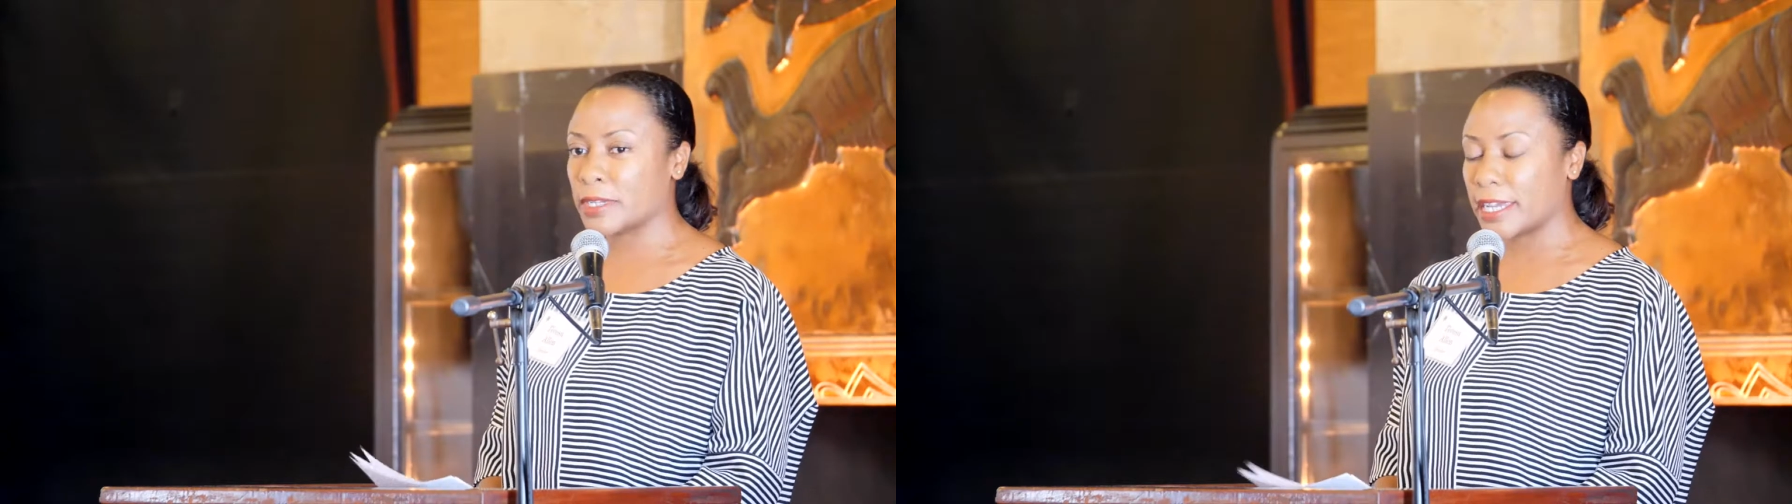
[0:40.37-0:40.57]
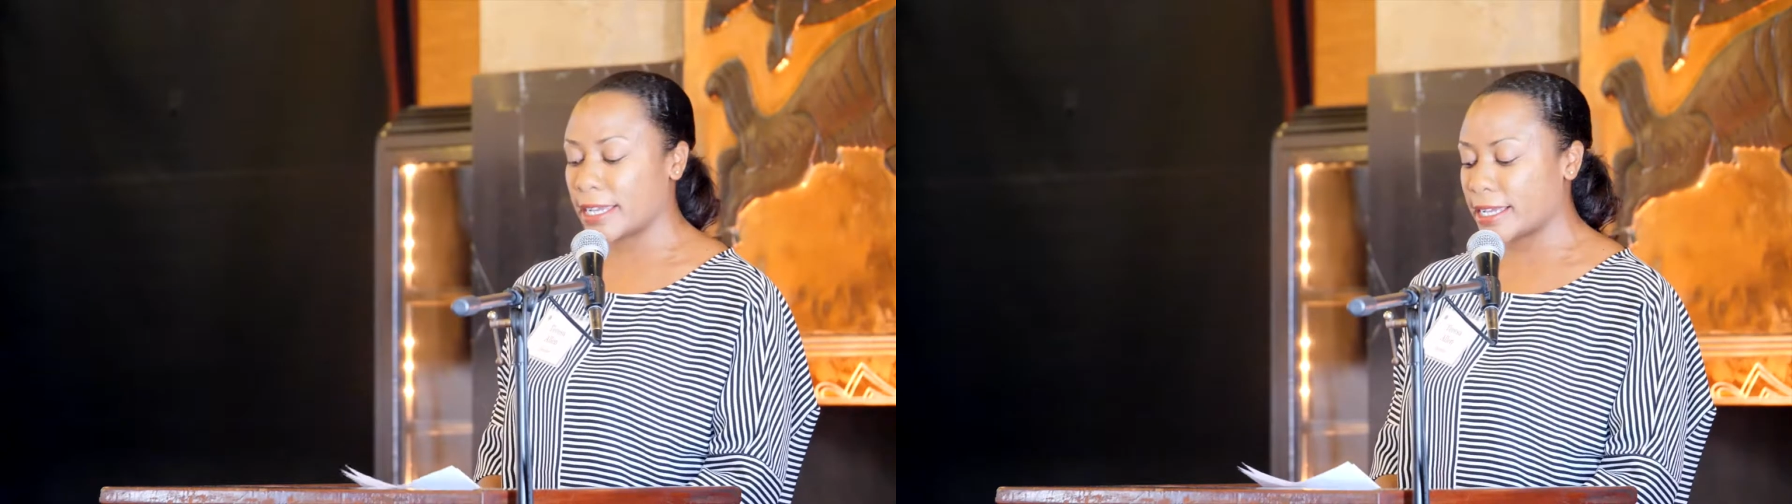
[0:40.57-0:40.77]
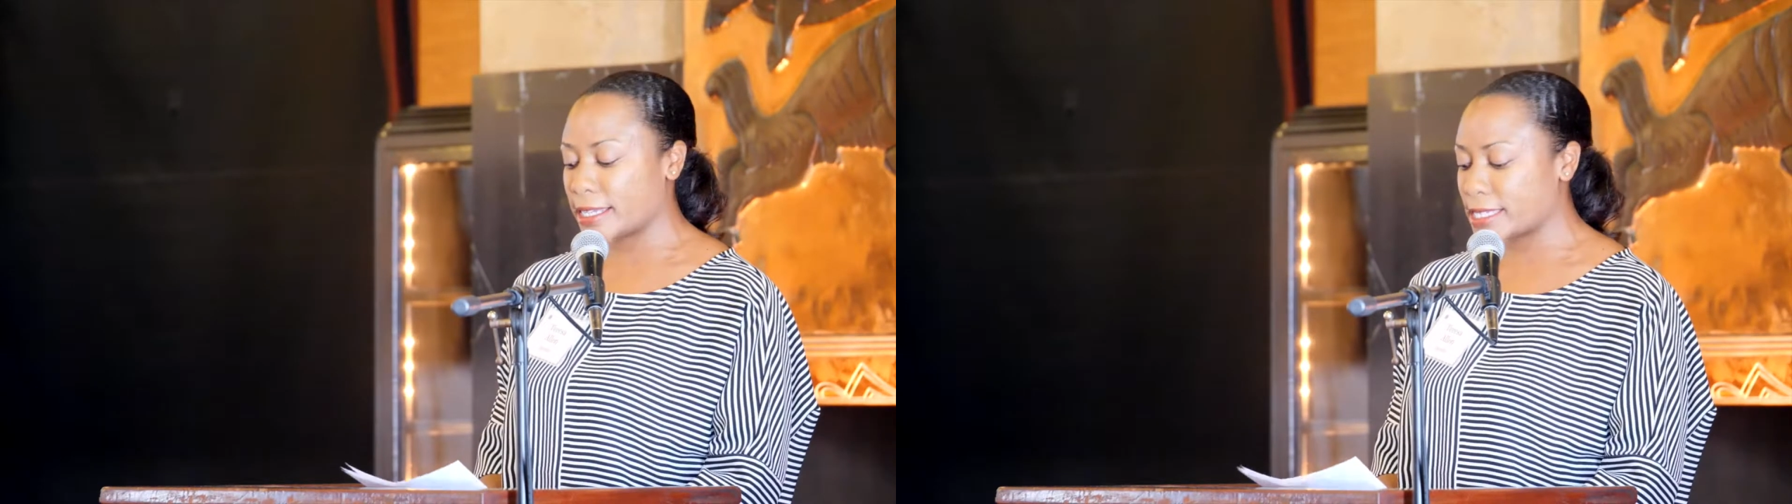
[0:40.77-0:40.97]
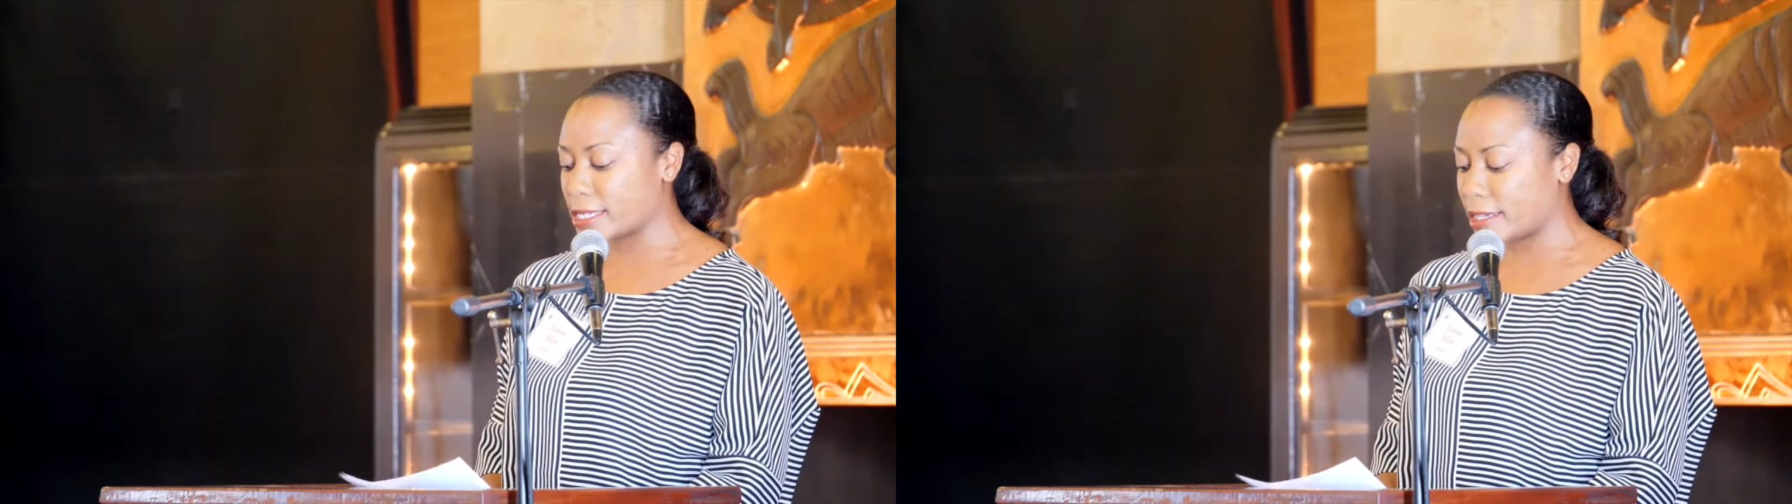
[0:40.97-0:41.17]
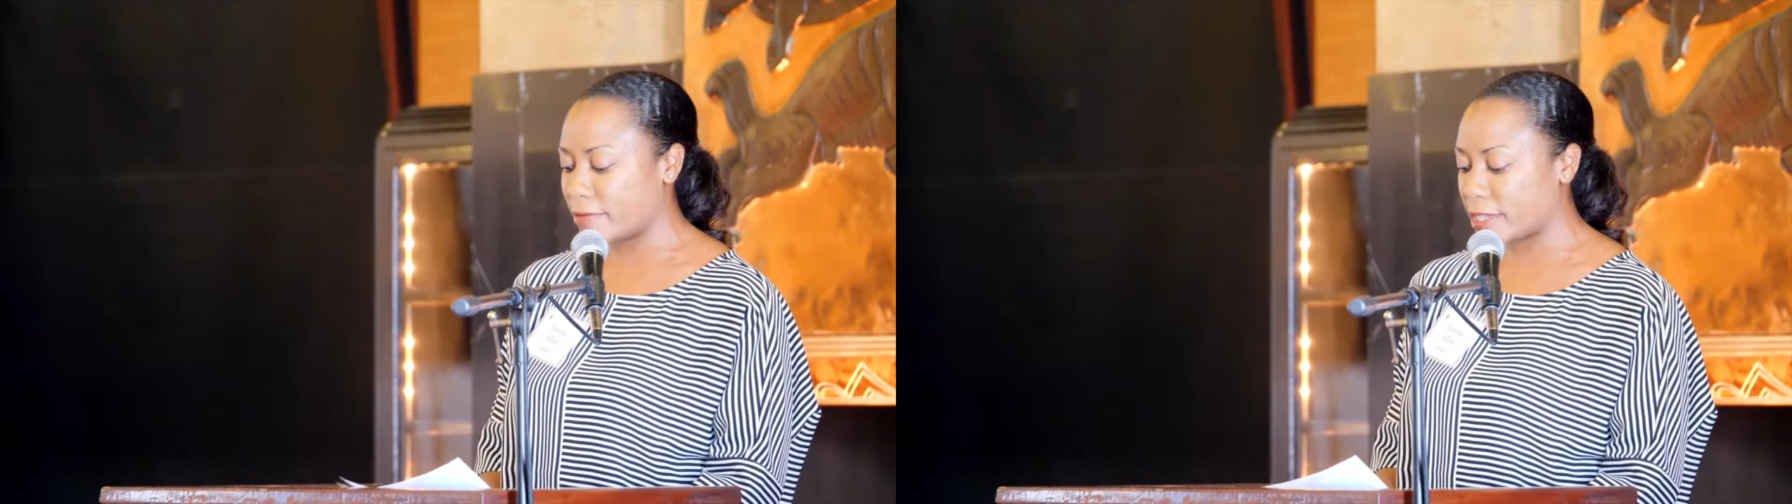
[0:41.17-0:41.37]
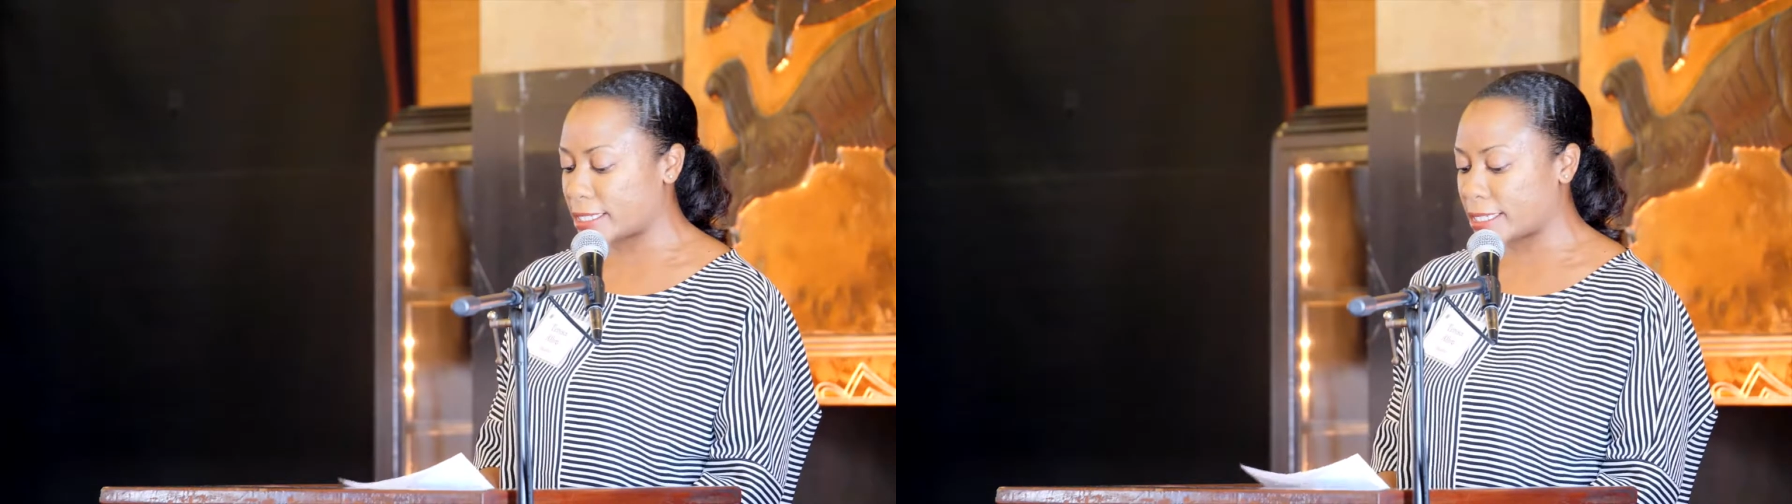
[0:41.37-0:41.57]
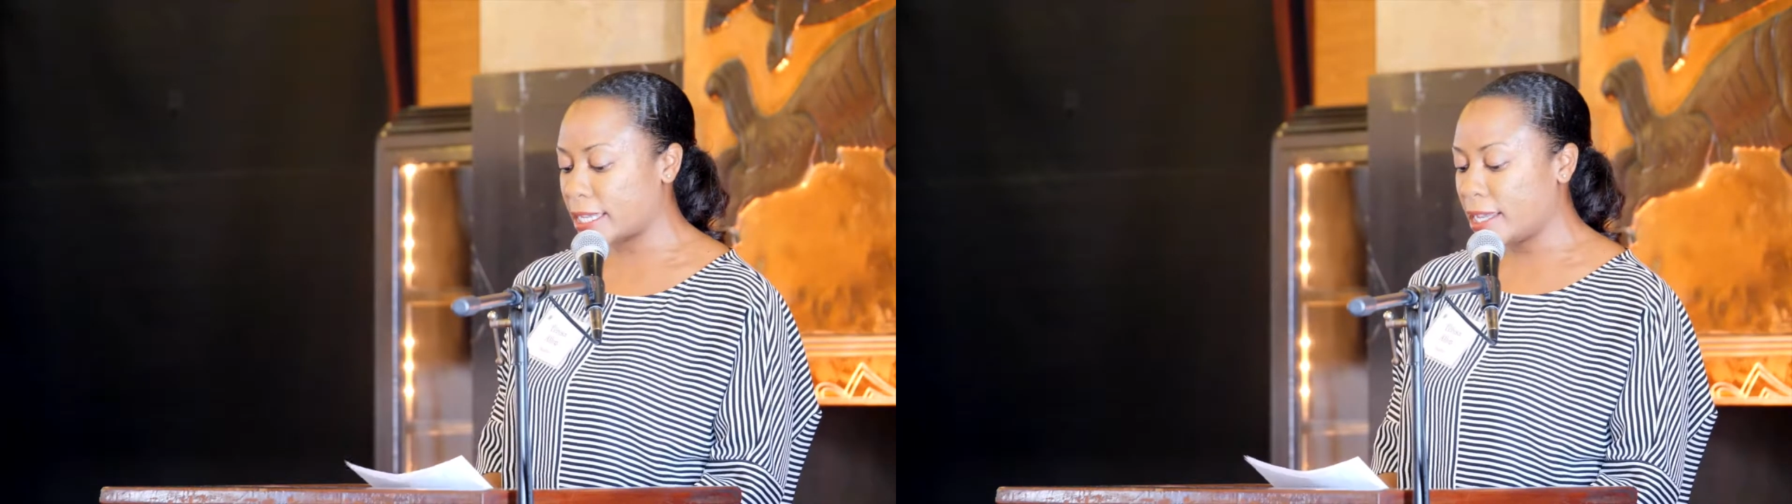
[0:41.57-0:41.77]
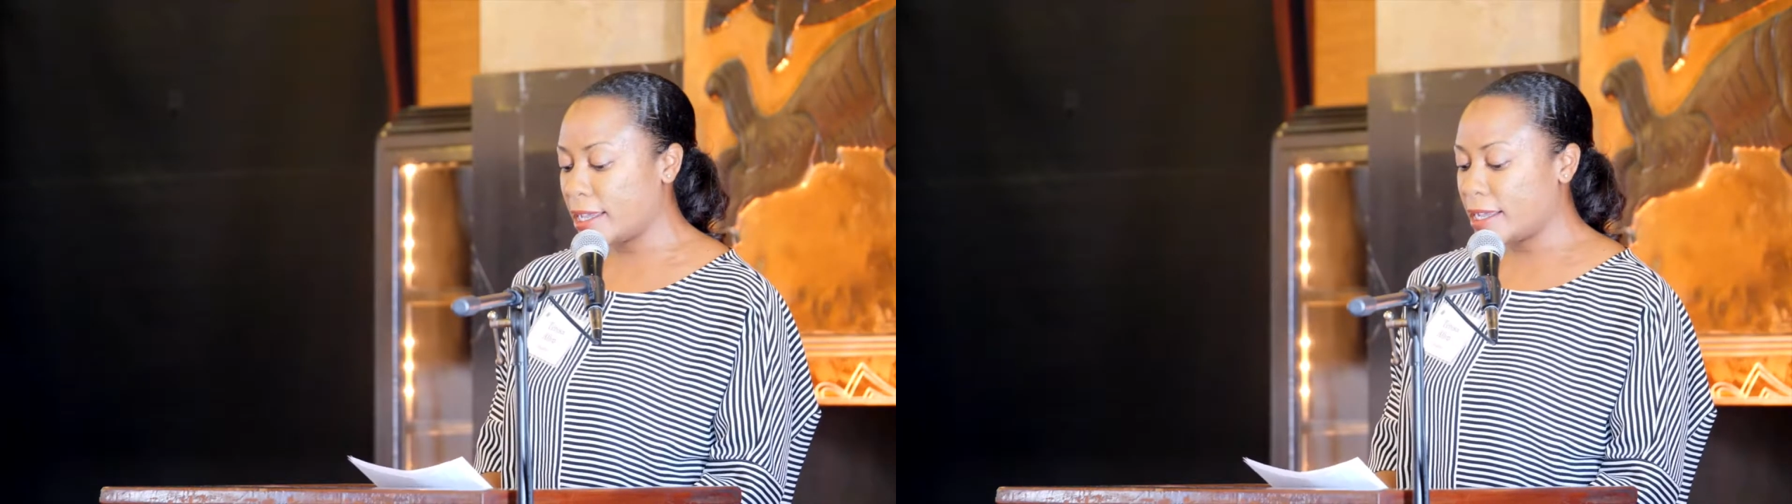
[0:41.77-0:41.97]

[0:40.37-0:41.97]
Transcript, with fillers: regain custody of us.